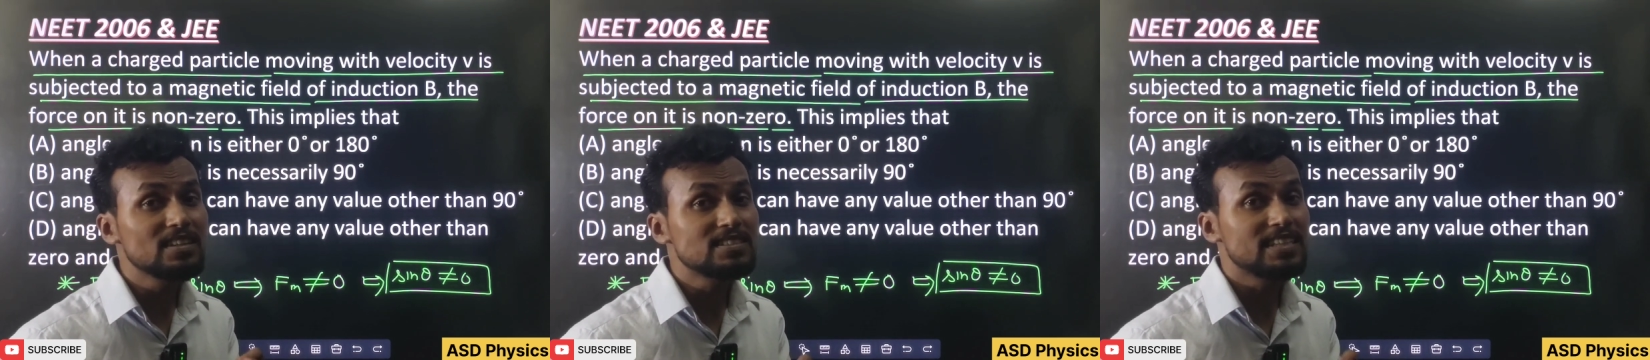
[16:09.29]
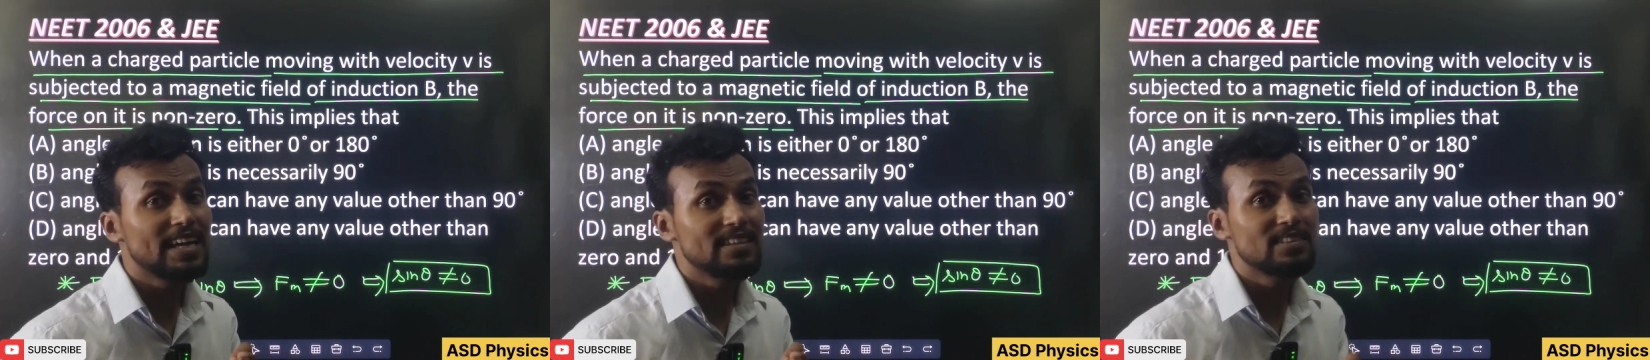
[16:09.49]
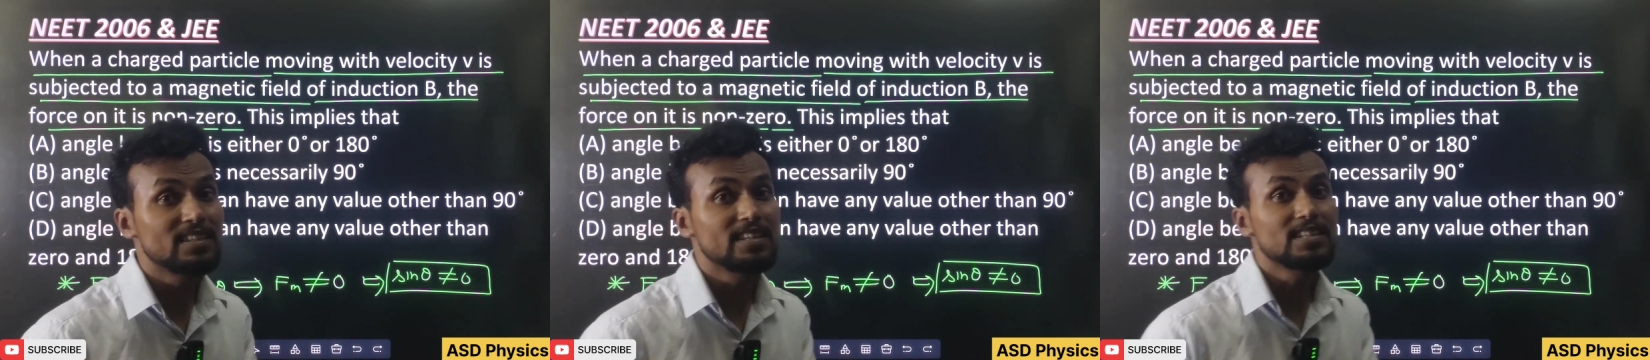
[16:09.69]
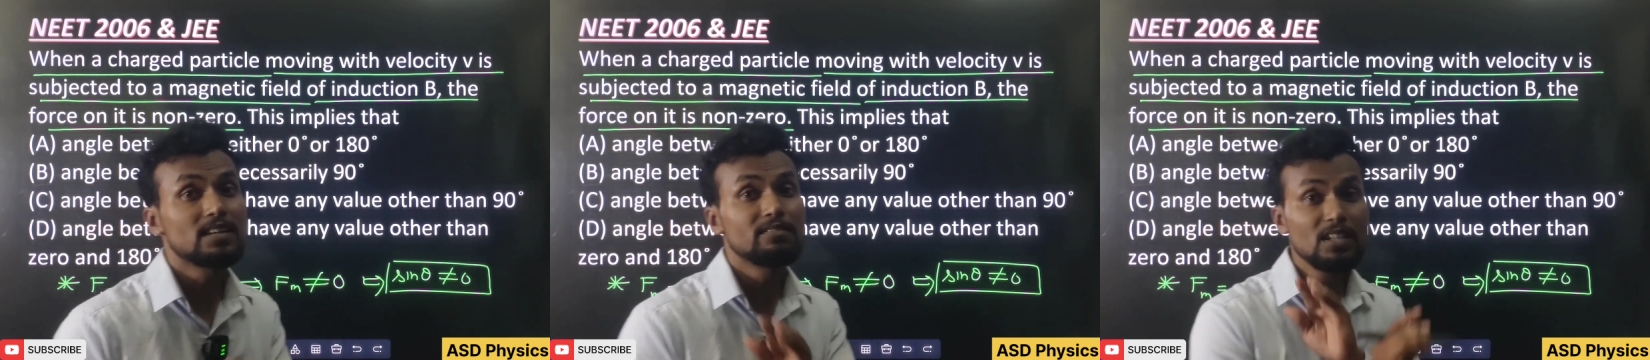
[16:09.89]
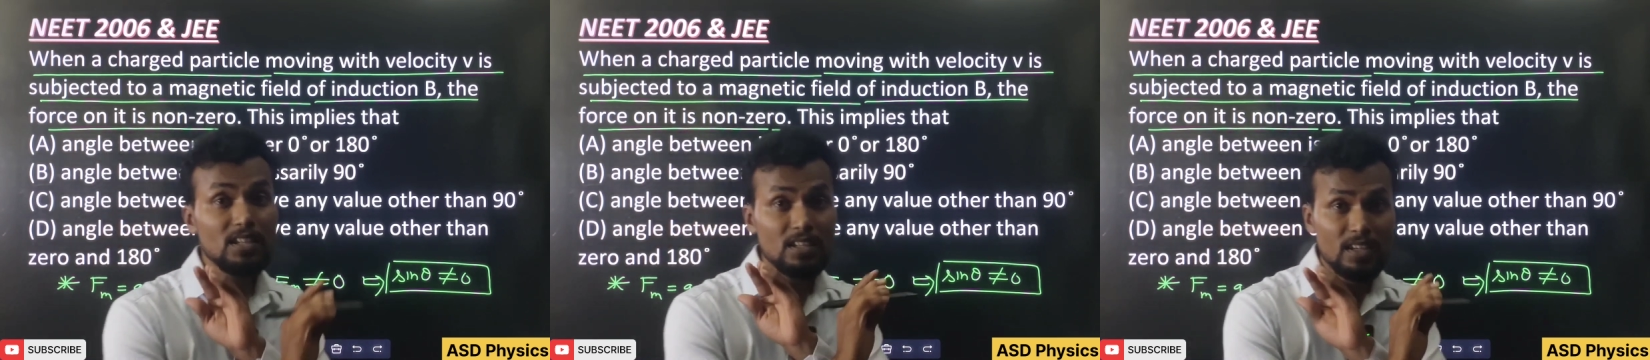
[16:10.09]
sine theta
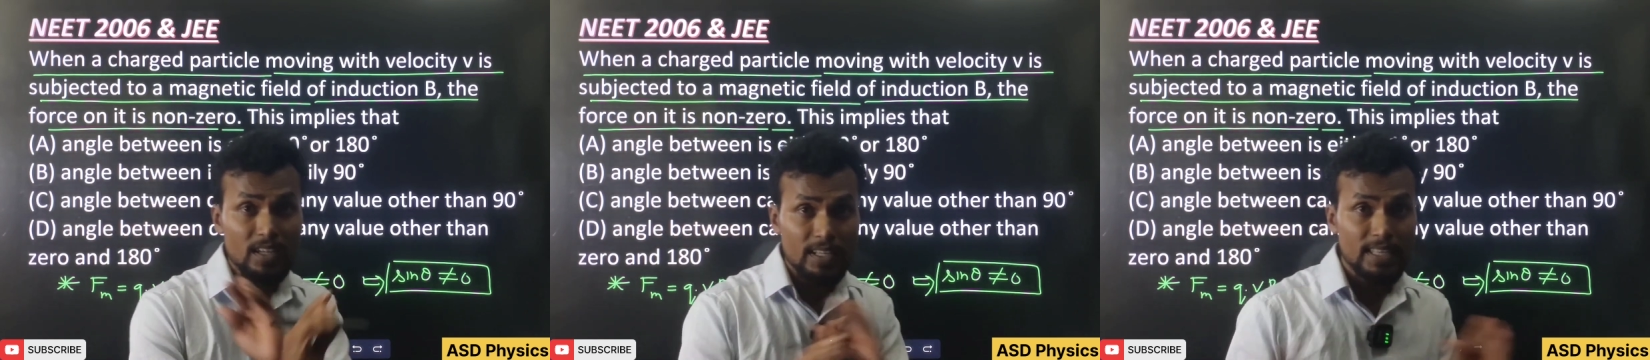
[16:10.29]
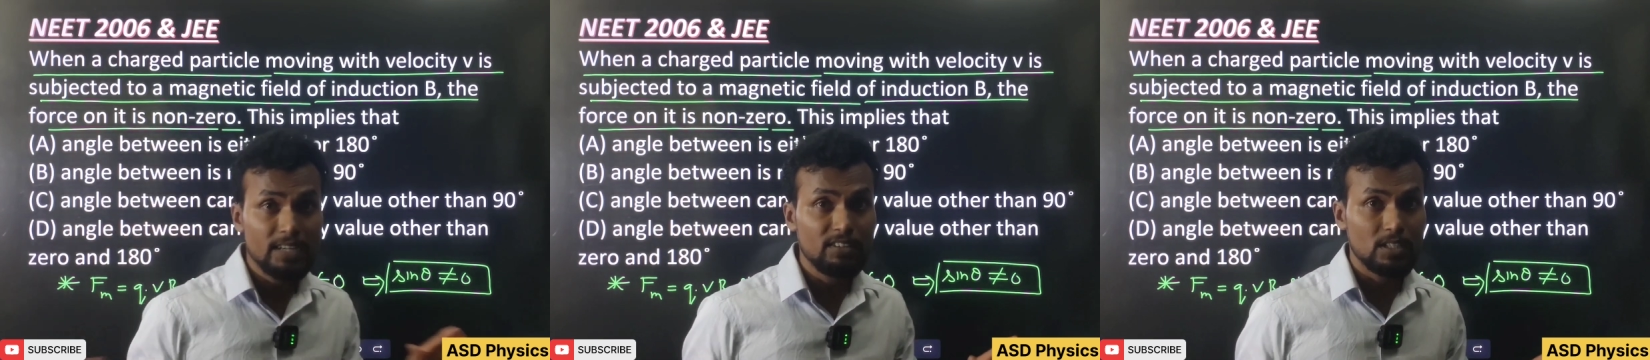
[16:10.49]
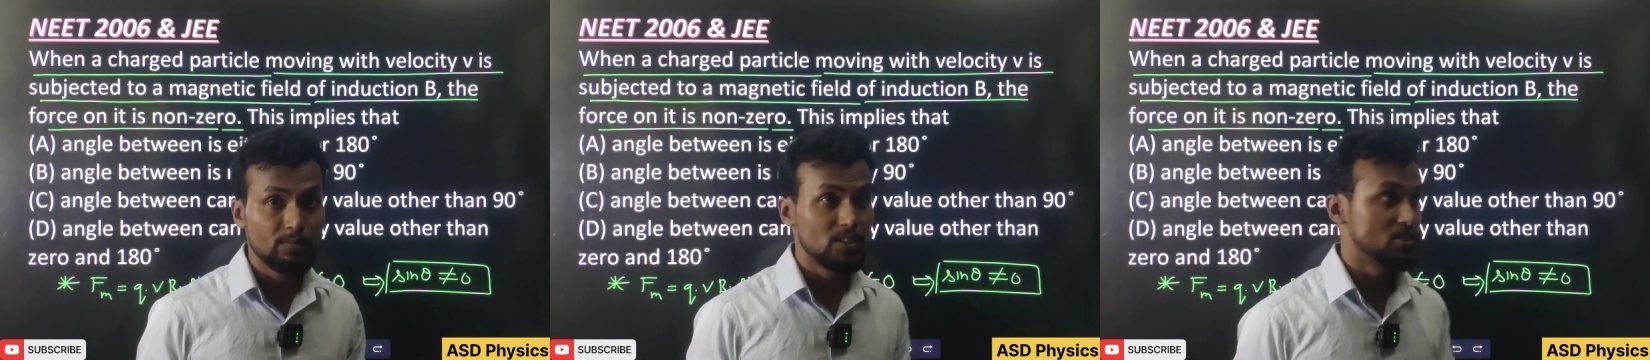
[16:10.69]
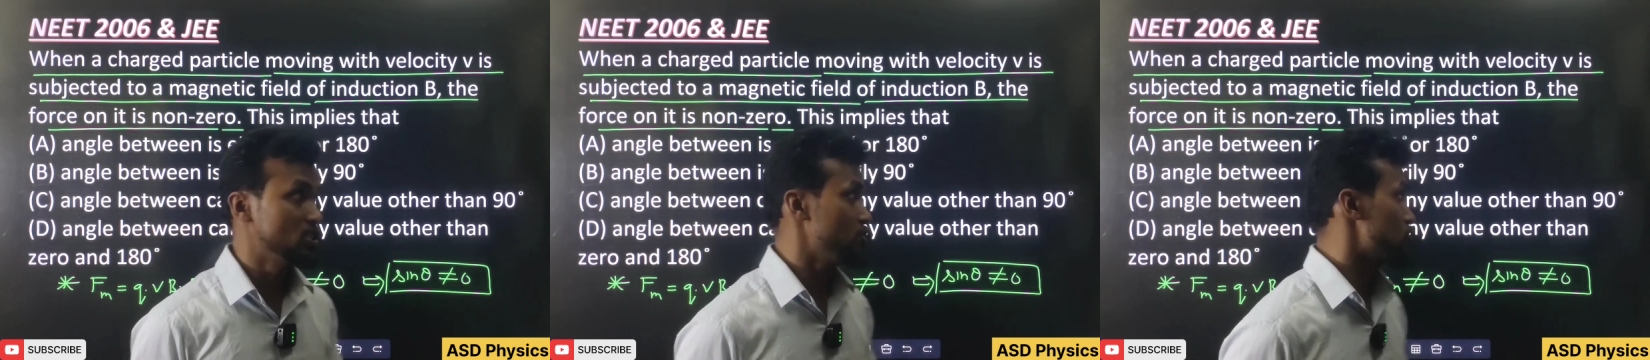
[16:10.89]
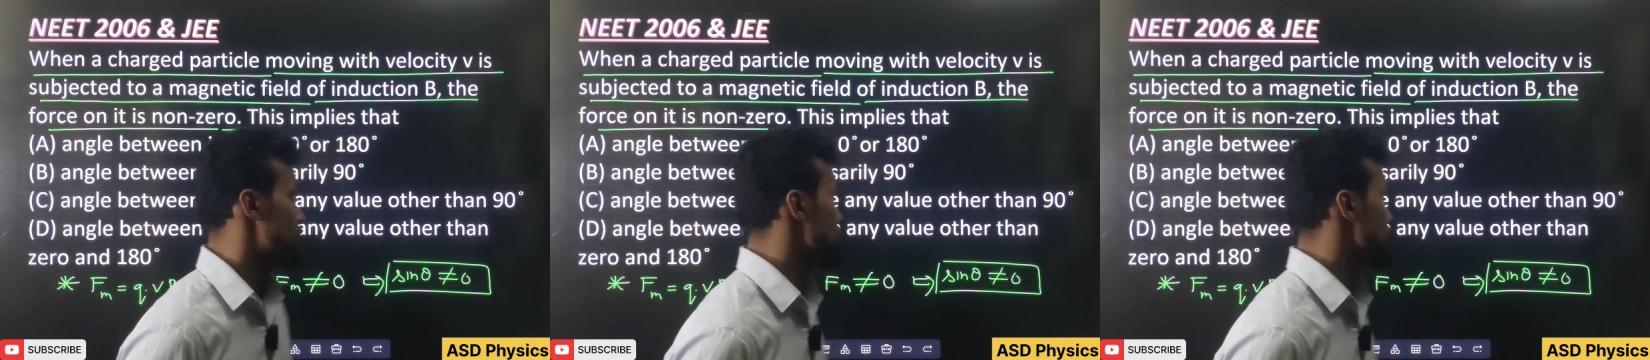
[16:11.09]
will never be 0.